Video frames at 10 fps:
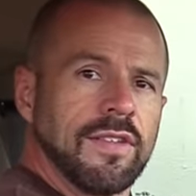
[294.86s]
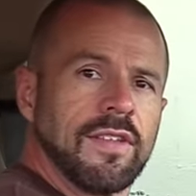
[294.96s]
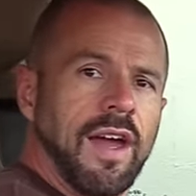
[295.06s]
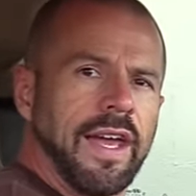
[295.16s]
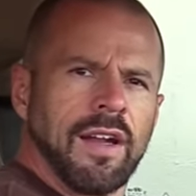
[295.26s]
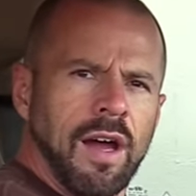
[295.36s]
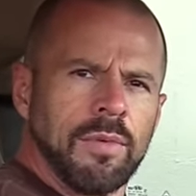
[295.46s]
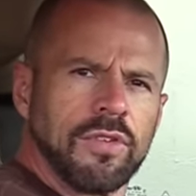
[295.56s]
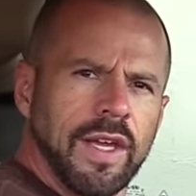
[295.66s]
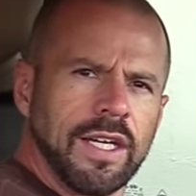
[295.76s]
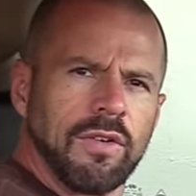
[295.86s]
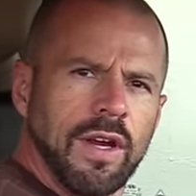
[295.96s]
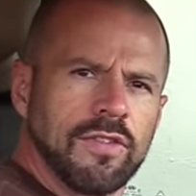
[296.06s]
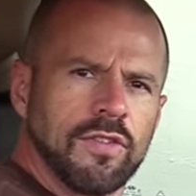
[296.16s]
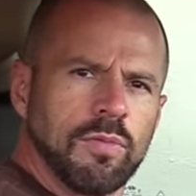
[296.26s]
and tight almost like
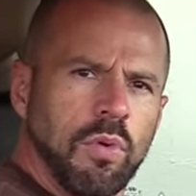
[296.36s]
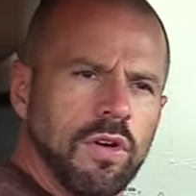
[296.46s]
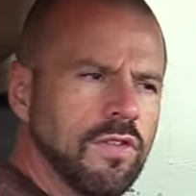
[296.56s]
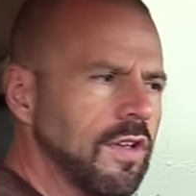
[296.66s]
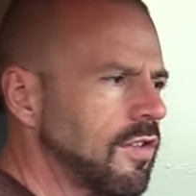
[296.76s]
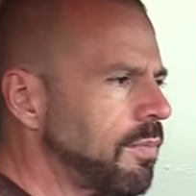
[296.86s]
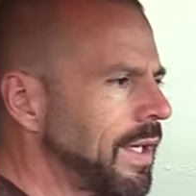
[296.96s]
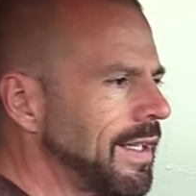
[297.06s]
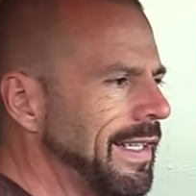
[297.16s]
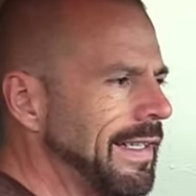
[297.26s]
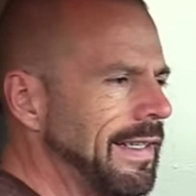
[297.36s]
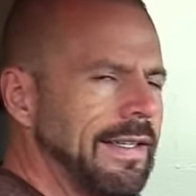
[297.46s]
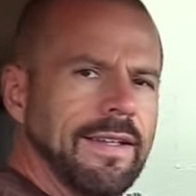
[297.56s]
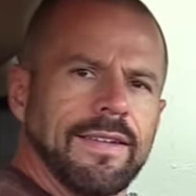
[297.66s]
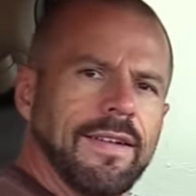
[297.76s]
aggressive sports seats but
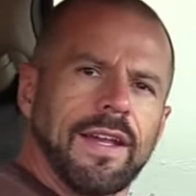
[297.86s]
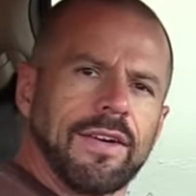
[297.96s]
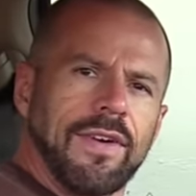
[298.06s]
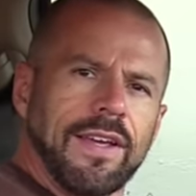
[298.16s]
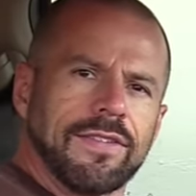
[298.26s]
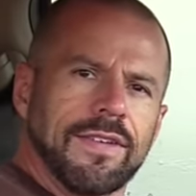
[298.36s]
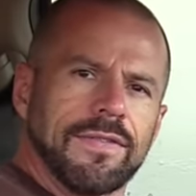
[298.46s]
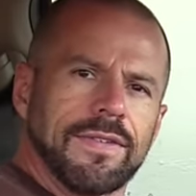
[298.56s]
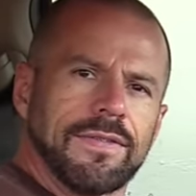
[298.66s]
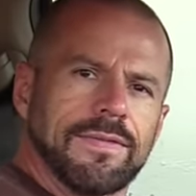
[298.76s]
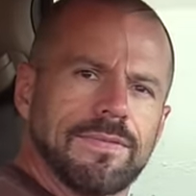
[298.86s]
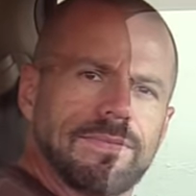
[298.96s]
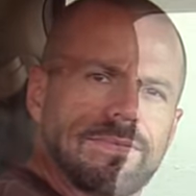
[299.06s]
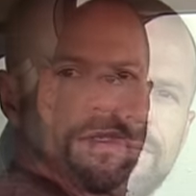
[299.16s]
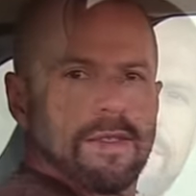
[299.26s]
not aggressive.
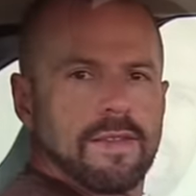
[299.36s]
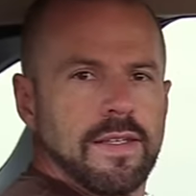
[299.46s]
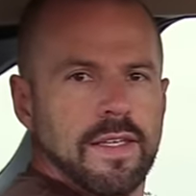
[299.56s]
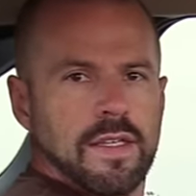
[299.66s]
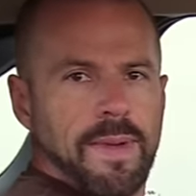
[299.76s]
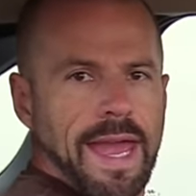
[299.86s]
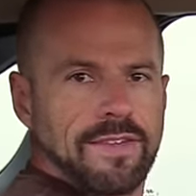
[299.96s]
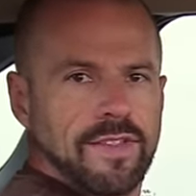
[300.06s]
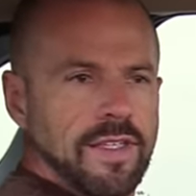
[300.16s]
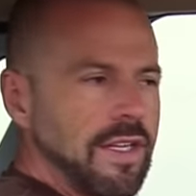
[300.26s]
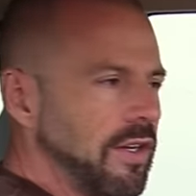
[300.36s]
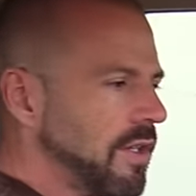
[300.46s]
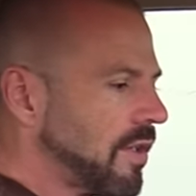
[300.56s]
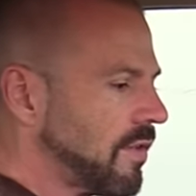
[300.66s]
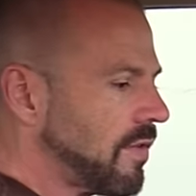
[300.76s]
Sitting in the back seat here,
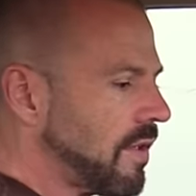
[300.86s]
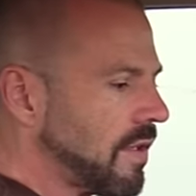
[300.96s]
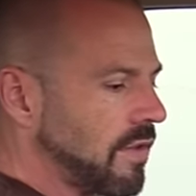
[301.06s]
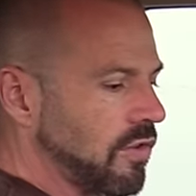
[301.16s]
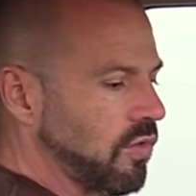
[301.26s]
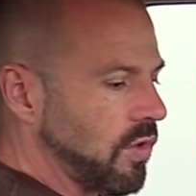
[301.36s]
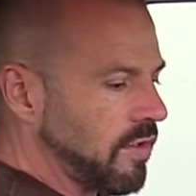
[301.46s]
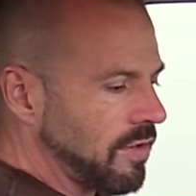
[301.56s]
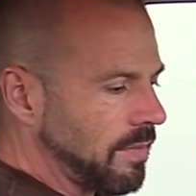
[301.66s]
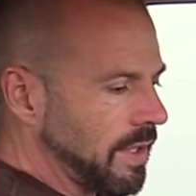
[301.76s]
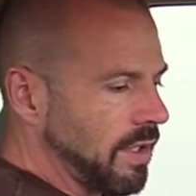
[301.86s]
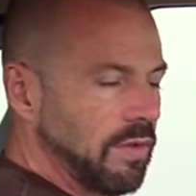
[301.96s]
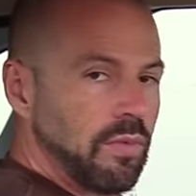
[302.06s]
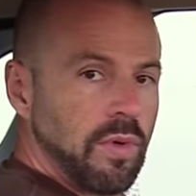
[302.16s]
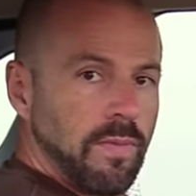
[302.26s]
you can see that there's reasonably
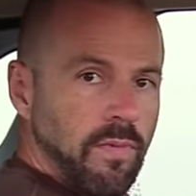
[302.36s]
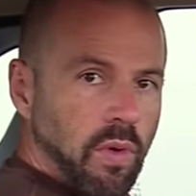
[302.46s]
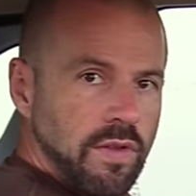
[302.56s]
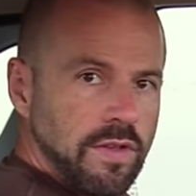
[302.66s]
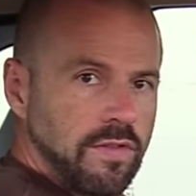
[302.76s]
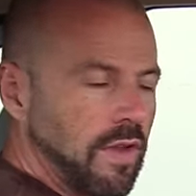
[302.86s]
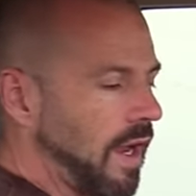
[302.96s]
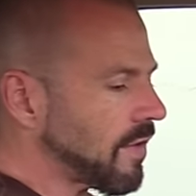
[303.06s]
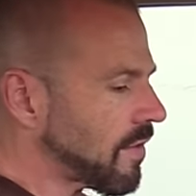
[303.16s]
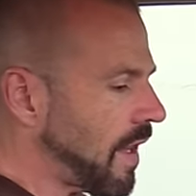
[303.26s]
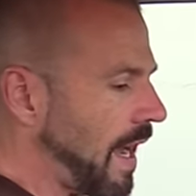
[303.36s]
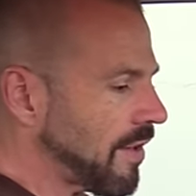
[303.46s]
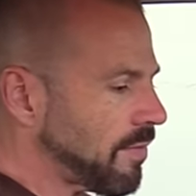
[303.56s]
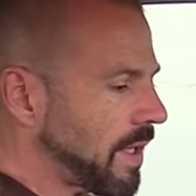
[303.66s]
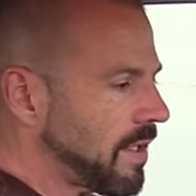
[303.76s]
good room for this size
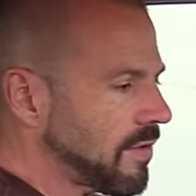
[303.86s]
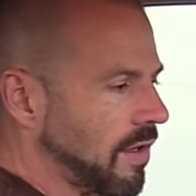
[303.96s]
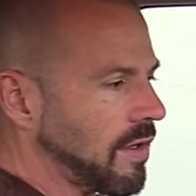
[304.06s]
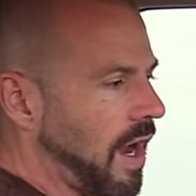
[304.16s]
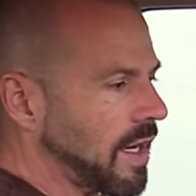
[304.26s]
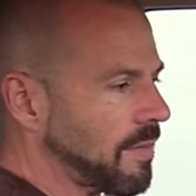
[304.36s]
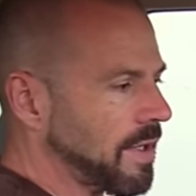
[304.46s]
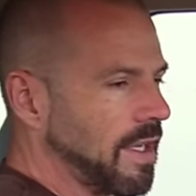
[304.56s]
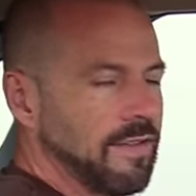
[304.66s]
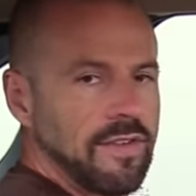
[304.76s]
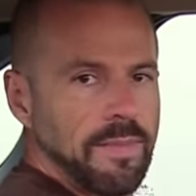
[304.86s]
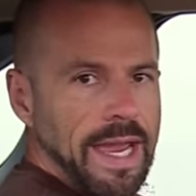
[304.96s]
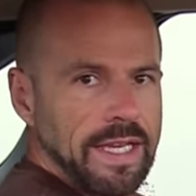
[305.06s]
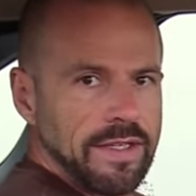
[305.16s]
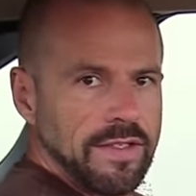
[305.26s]
class. My knees are not up against the
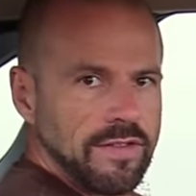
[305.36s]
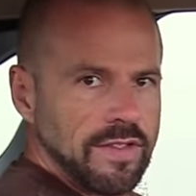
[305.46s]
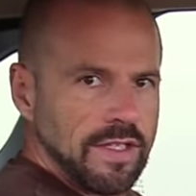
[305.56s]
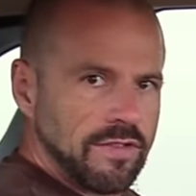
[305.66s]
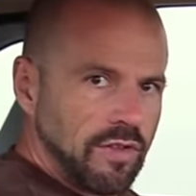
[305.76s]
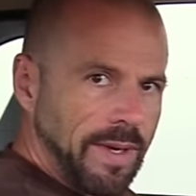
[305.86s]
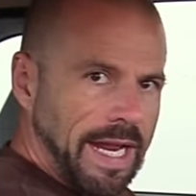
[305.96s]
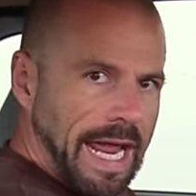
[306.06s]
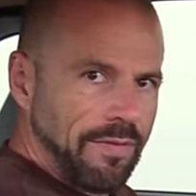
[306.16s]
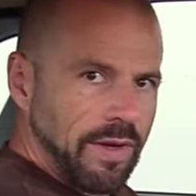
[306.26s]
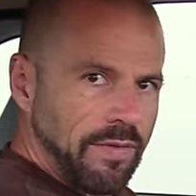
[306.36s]
back of these seats. They're about halfway